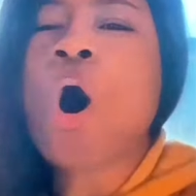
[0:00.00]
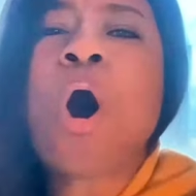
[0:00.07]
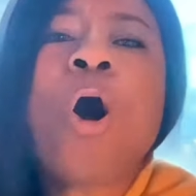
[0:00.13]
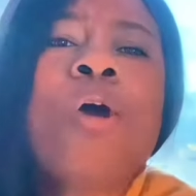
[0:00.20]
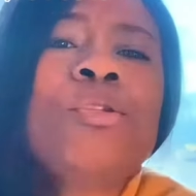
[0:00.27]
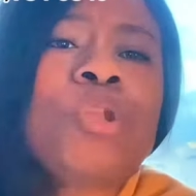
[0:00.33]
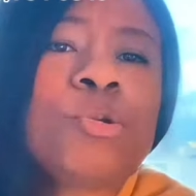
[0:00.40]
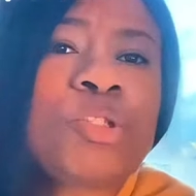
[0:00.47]

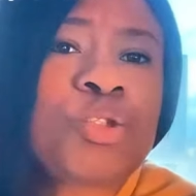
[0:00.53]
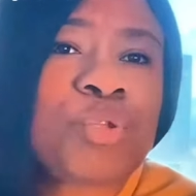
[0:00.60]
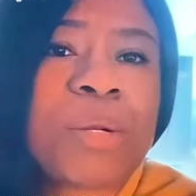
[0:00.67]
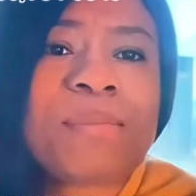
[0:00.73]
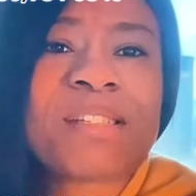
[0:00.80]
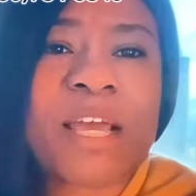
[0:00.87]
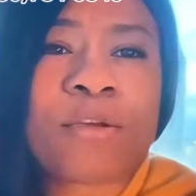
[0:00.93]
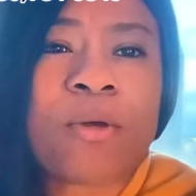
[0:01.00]
all those
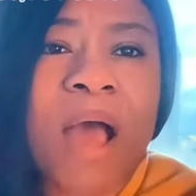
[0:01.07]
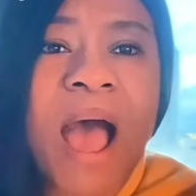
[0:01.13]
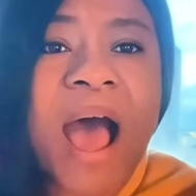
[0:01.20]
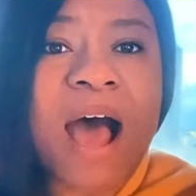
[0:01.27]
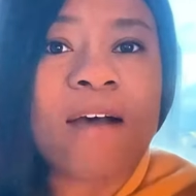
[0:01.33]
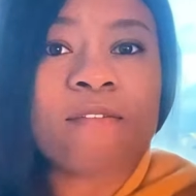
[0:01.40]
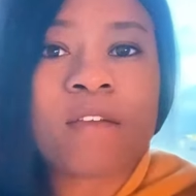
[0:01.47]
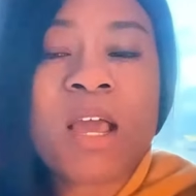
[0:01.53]
dreams that you
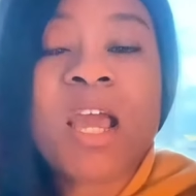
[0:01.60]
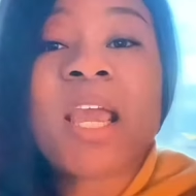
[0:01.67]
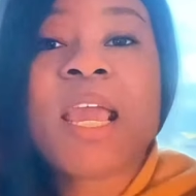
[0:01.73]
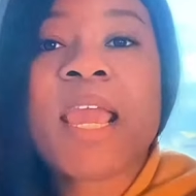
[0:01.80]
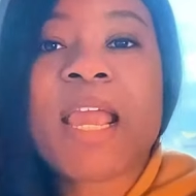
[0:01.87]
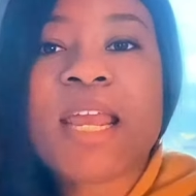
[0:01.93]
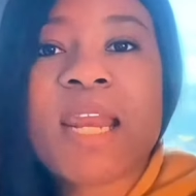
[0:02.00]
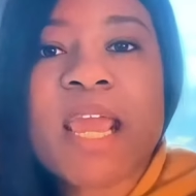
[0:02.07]
have.
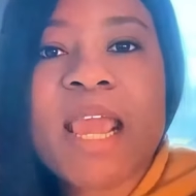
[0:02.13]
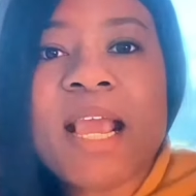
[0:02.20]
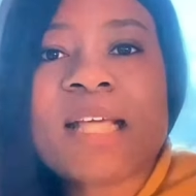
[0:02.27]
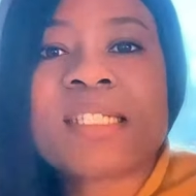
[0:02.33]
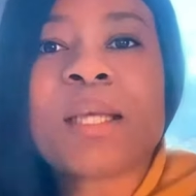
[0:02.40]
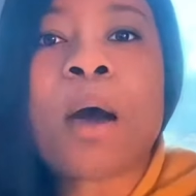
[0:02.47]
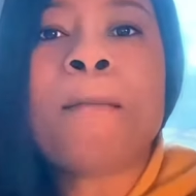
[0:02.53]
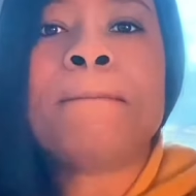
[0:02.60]
It
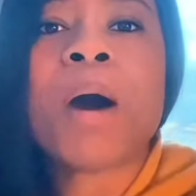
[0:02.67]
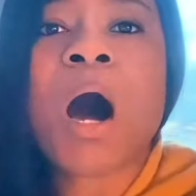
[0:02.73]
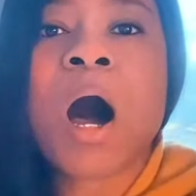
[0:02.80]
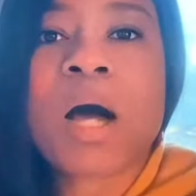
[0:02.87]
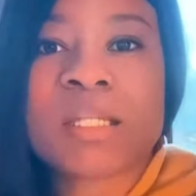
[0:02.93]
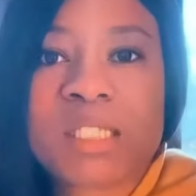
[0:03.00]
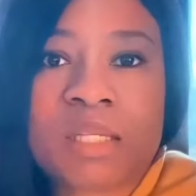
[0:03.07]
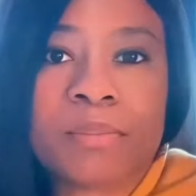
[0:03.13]
is
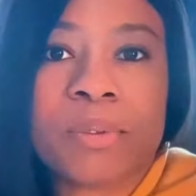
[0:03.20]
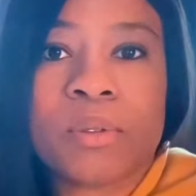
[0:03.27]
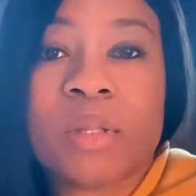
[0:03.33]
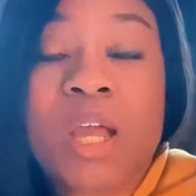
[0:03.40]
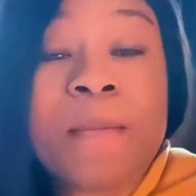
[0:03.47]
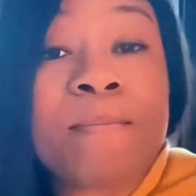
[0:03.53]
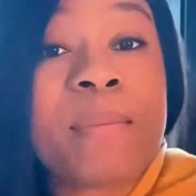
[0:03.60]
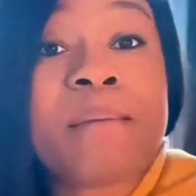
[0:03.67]
possible.